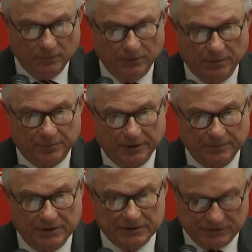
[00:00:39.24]
When the
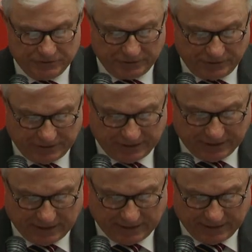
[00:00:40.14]
Prime Minister Julia
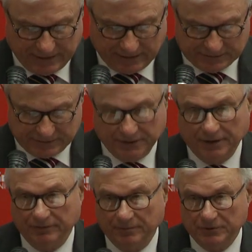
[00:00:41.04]
Gillard announced in
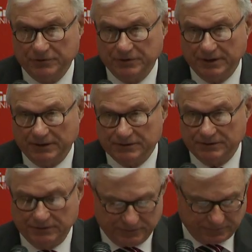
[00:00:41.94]
November
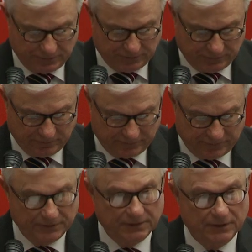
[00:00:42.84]
2012
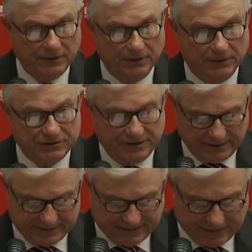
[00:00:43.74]
that she
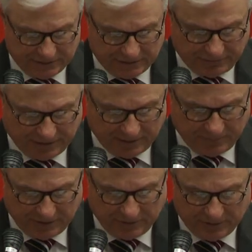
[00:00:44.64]
intended to
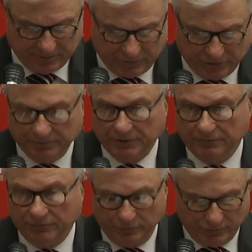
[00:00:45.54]
recommend the appointment
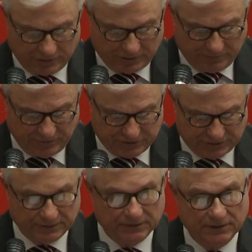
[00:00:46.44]
of a Royal
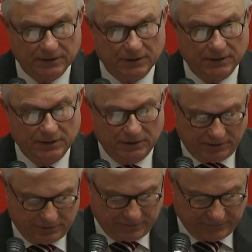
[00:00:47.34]
Commission
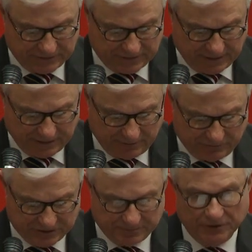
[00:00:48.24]
to investigate the
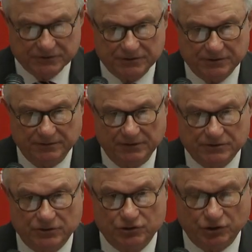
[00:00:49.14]
responses of
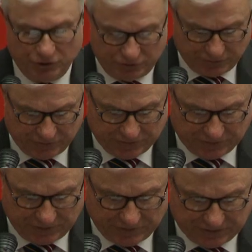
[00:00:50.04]
institutions
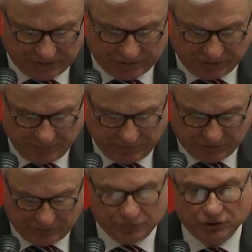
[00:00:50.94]
to the sexual
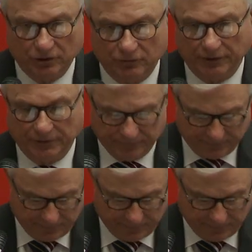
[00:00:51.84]
abuse of children,